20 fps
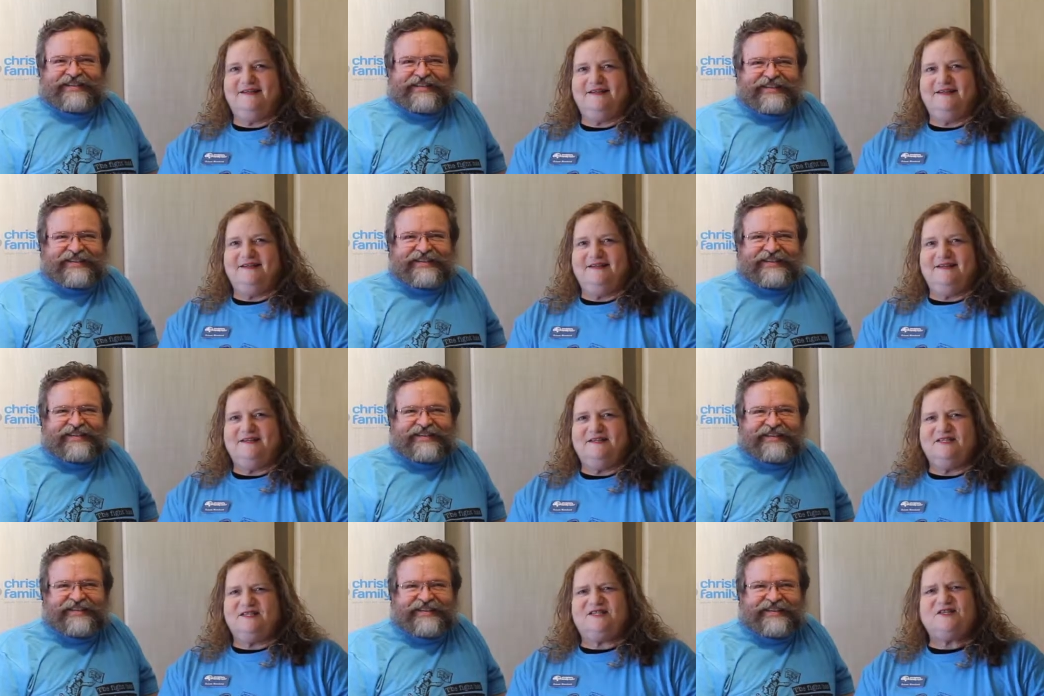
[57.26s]
Speaker 1: know.
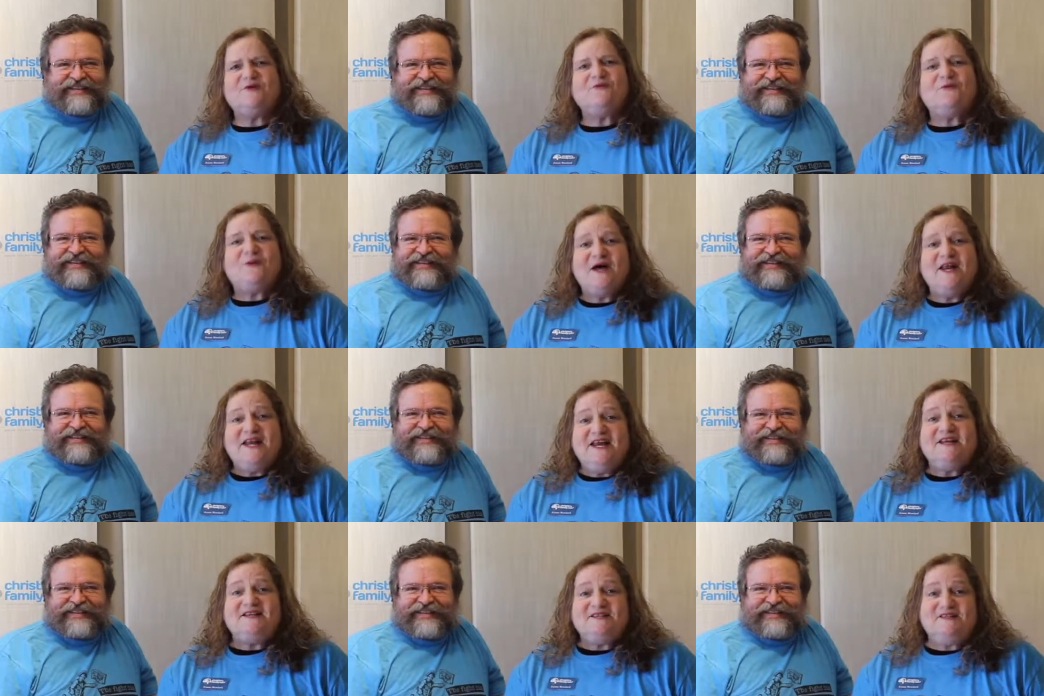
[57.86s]
So, what
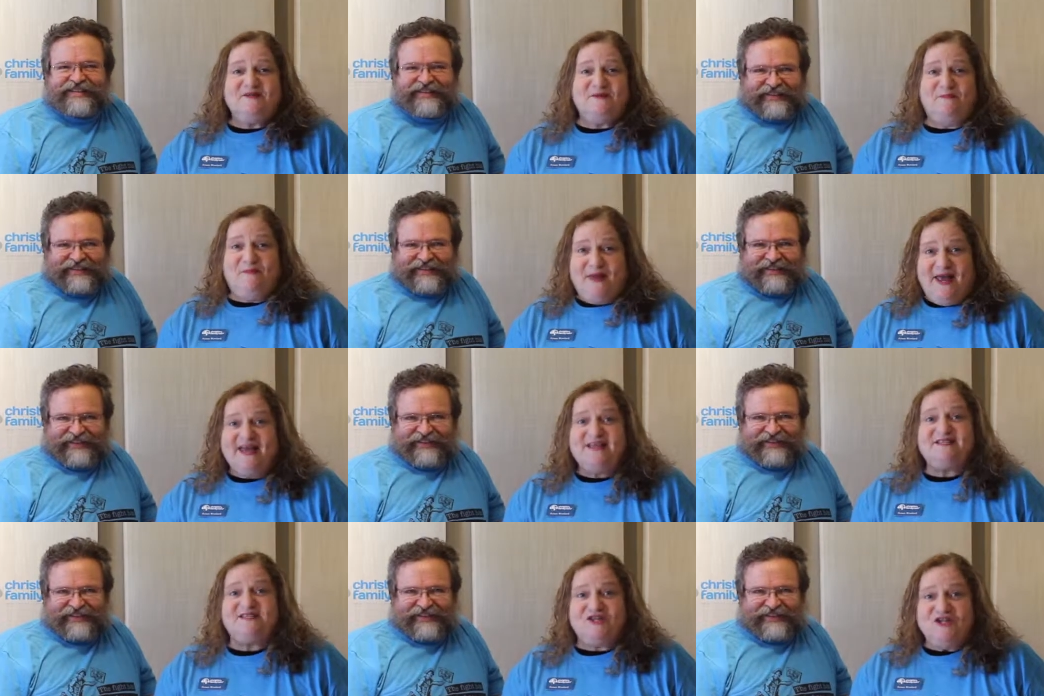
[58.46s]
is the
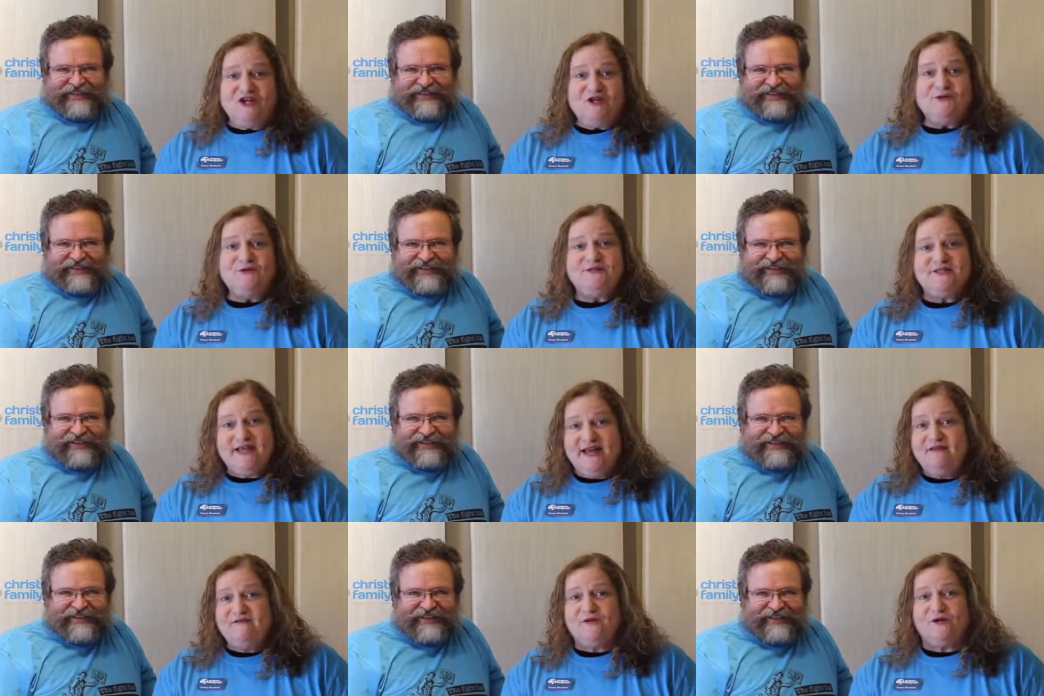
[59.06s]
best news
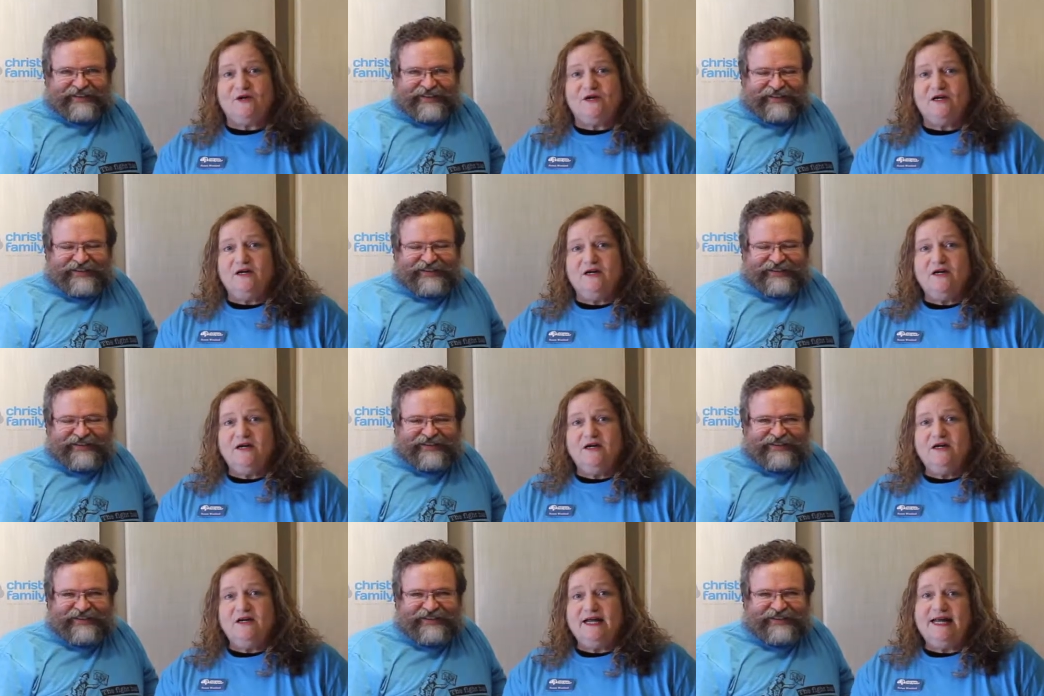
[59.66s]
ever?
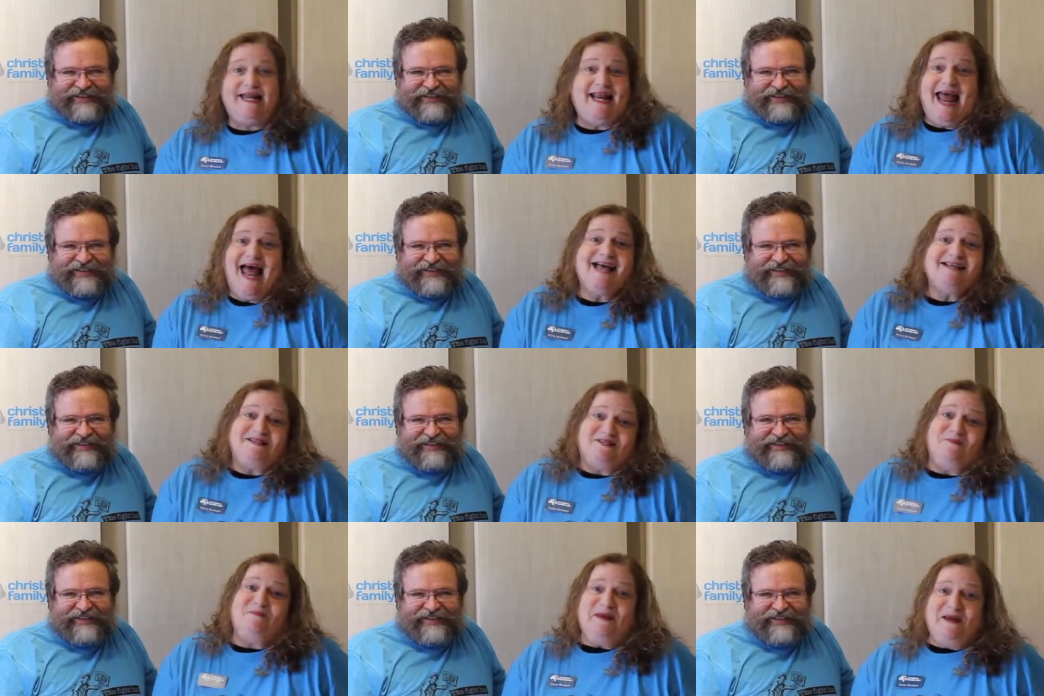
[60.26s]
It
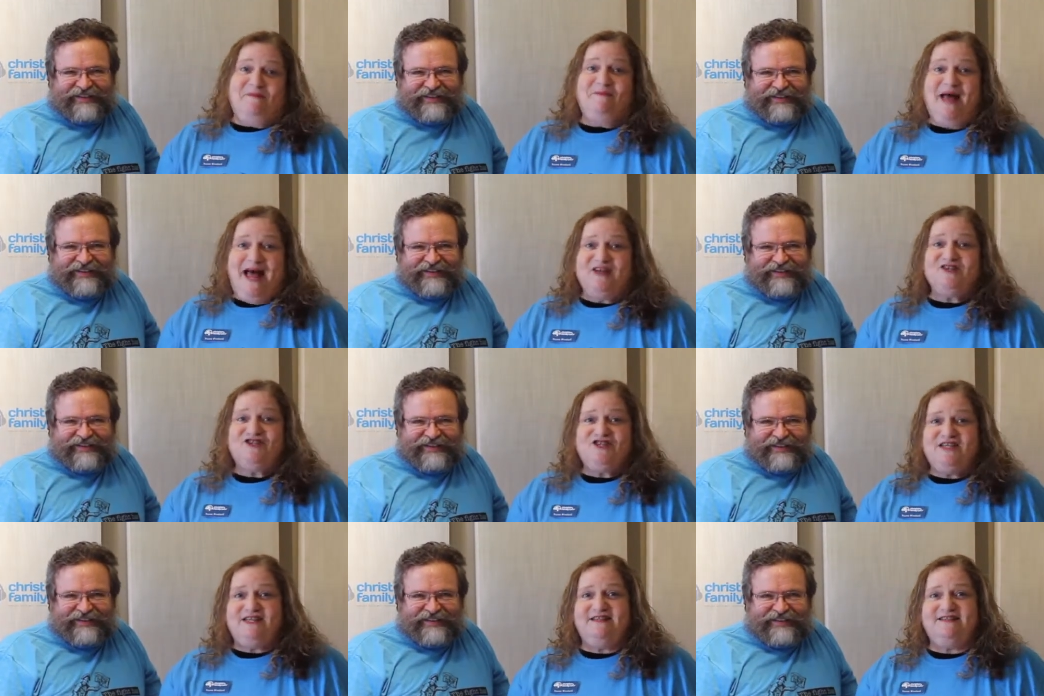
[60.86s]
has to be about
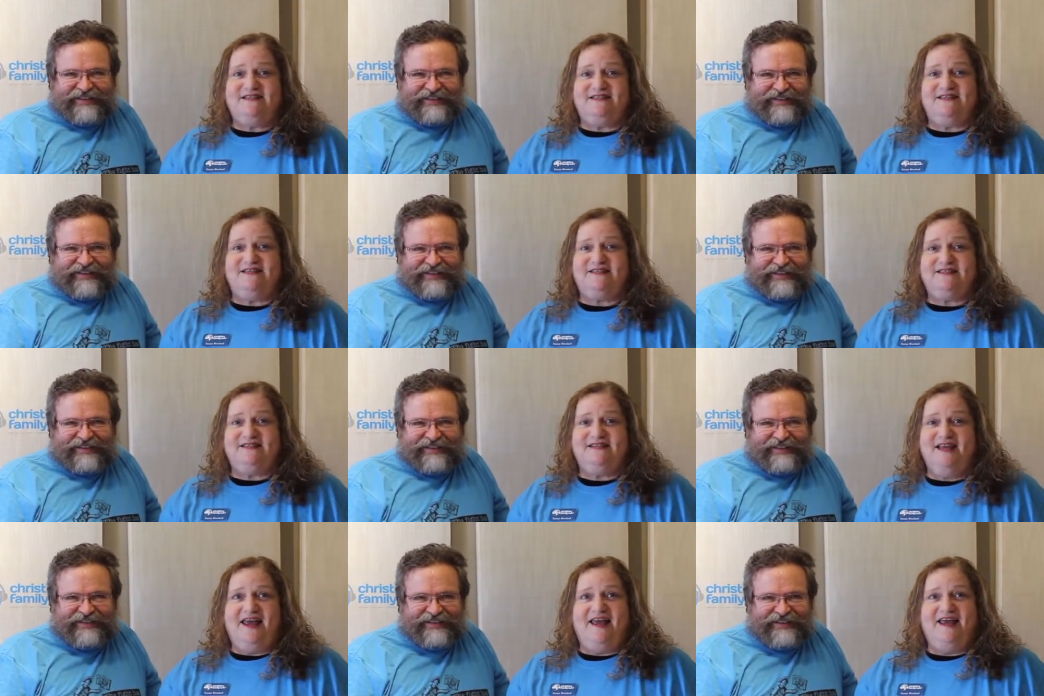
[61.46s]

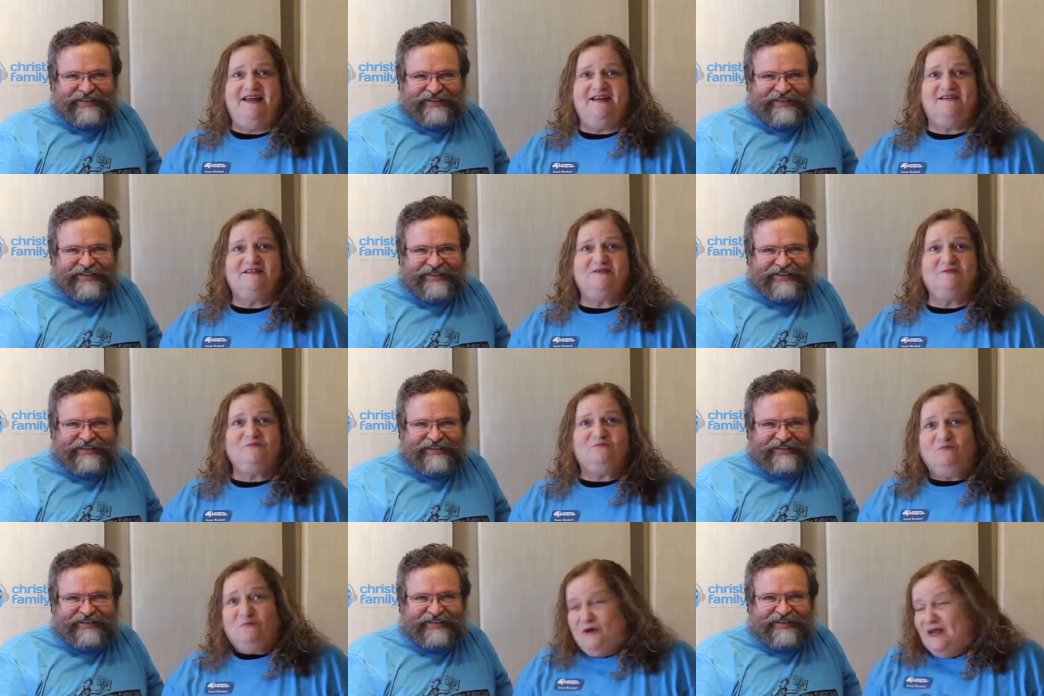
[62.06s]
Jesus, and
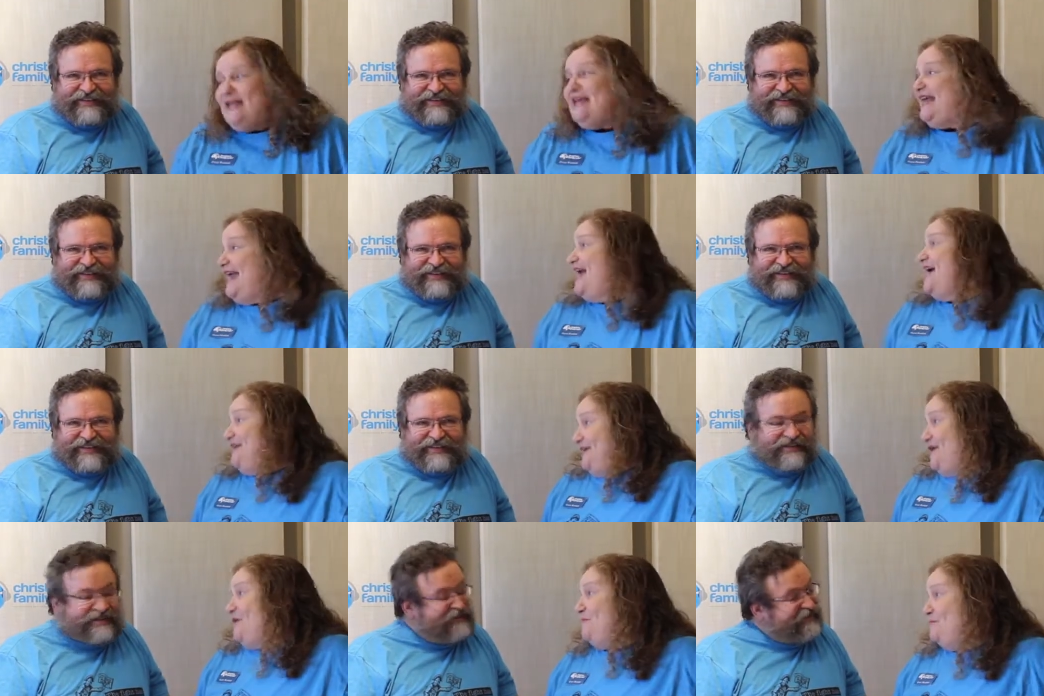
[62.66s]
we
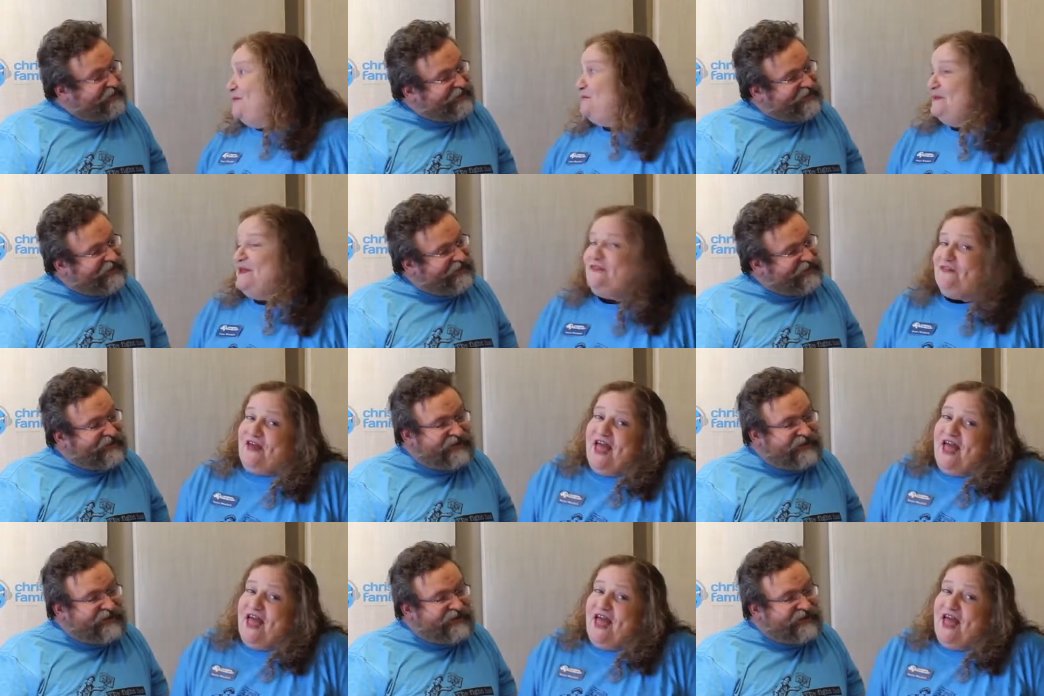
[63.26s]
can't help but be